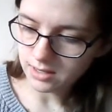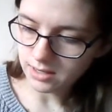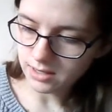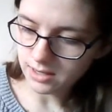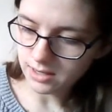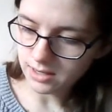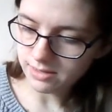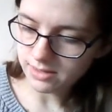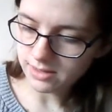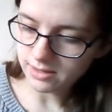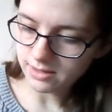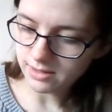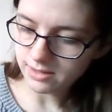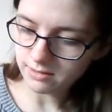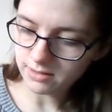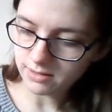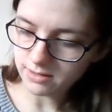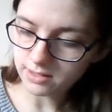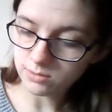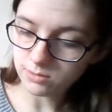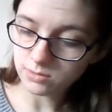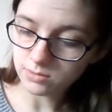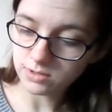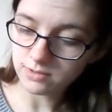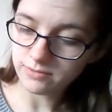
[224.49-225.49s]
I think
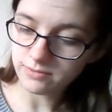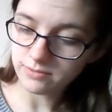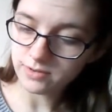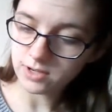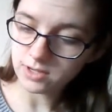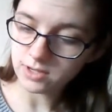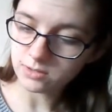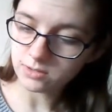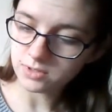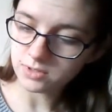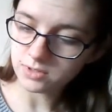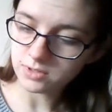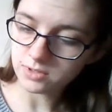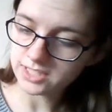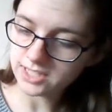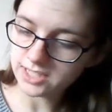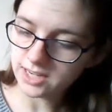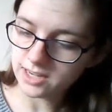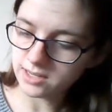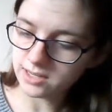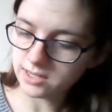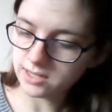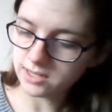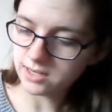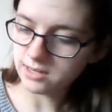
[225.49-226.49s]
this was the first one I
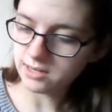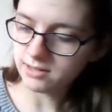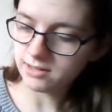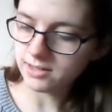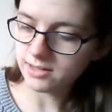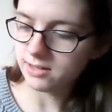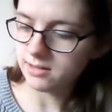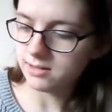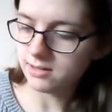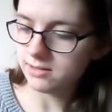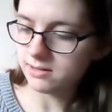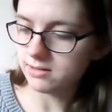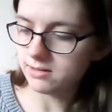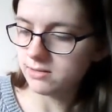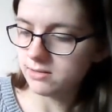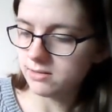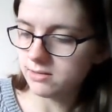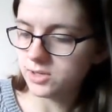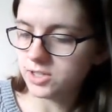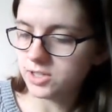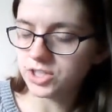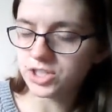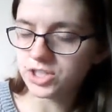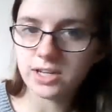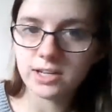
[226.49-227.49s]
did, and I think
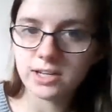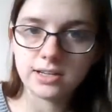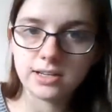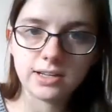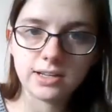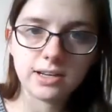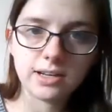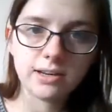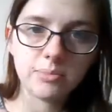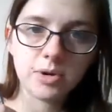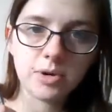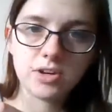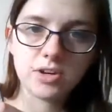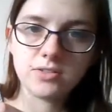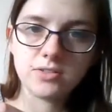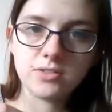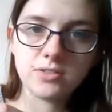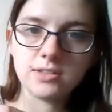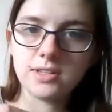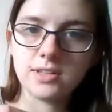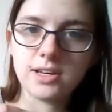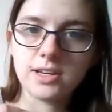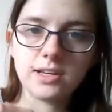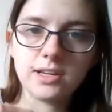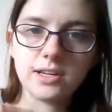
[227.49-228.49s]
when I shared it, I
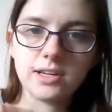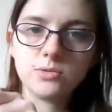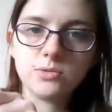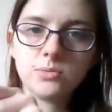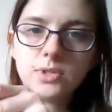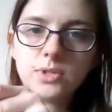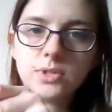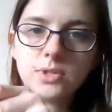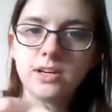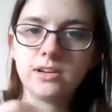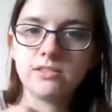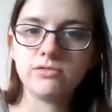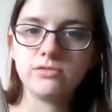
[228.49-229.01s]
posted it had something like